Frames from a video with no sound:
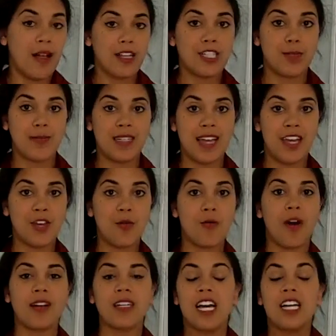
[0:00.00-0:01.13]
embellishment that you
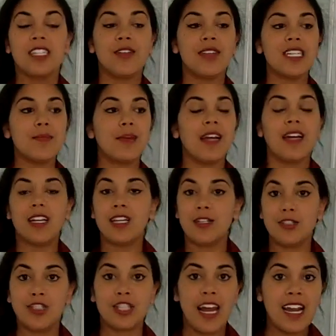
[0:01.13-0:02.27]
want. So this might
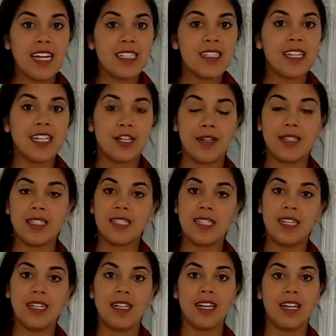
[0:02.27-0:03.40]
include chains like you had
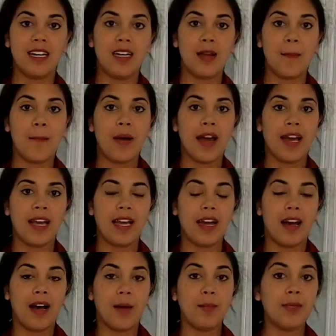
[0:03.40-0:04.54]
seen in my
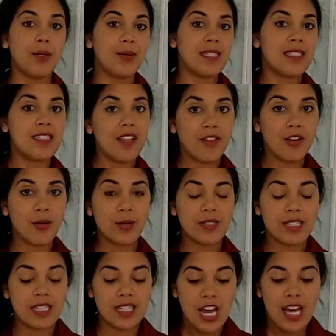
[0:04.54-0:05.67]
blue and silver
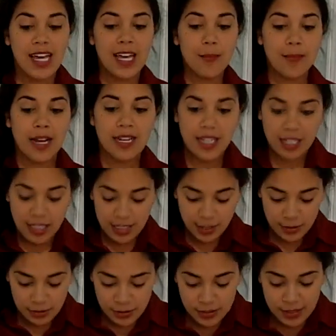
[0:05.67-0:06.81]
corset. It might
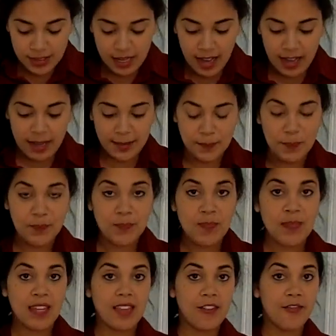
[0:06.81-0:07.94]
include
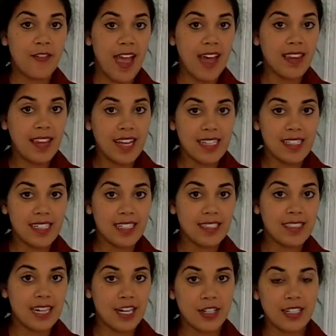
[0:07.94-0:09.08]
the fan
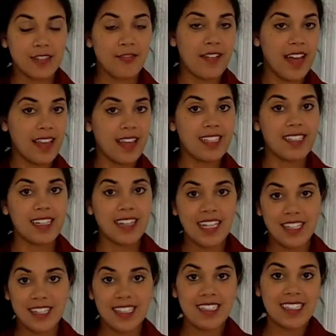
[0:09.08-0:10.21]
lacing, decorative fan lacing,
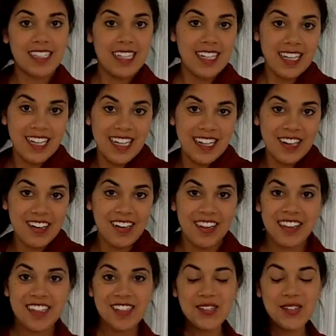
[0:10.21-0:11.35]
like you can see here
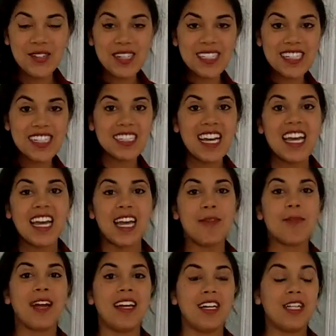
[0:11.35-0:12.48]
on this corset.
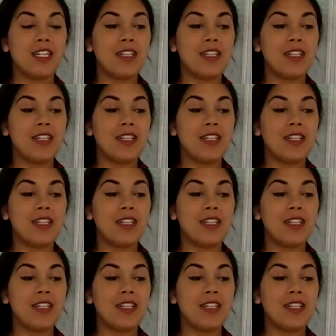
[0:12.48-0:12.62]
It might